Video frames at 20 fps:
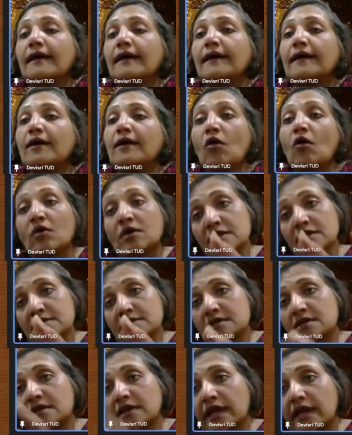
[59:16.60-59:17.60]
Organs
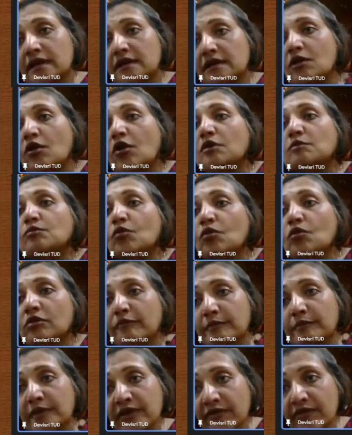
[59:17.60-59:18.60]
contain a lot more
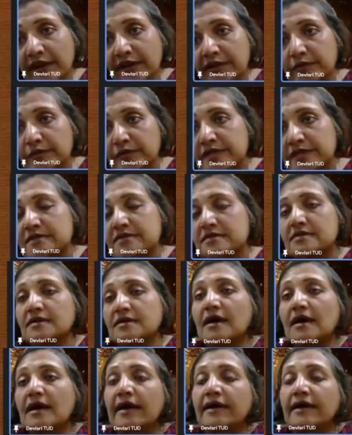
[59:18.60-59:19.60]
of B vitamins
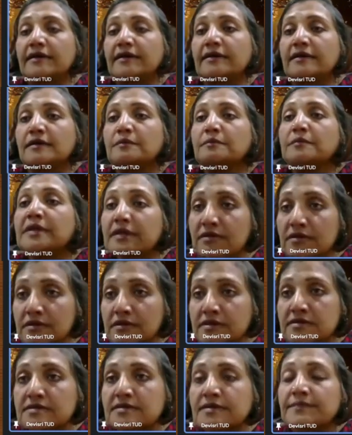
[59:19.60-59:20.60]
and
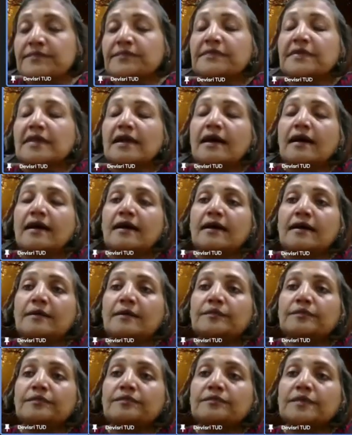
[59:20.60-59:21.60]
minerals.
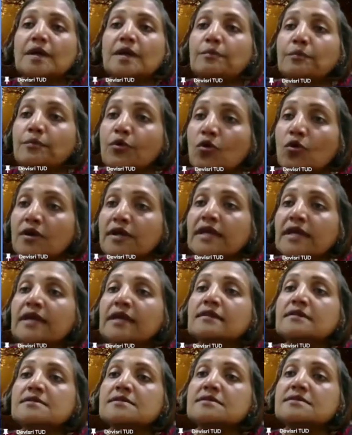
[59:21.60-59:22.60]

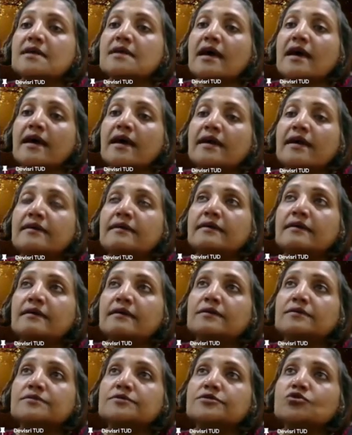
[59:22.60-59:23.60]
Proteins and
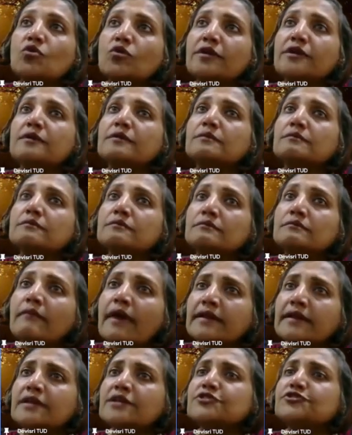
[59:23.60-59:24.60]
sodium,
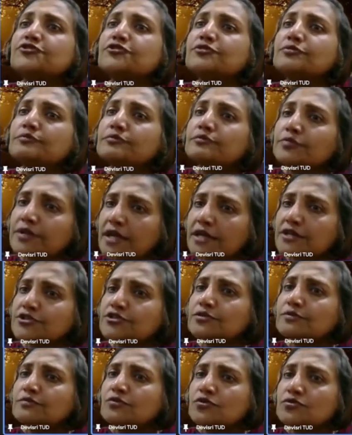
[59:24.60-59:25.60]
magnesium,
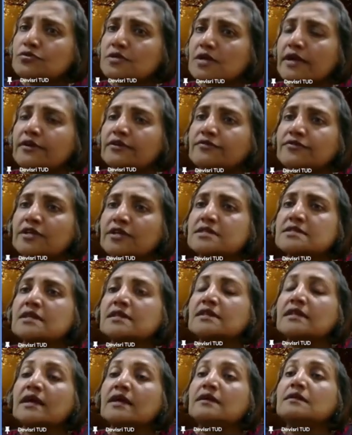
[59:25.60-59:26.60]
potassium, those kind of things are
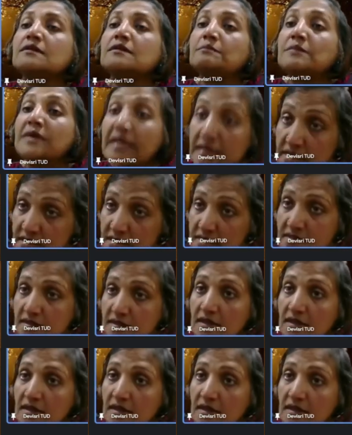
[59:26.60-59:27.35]
there in meats.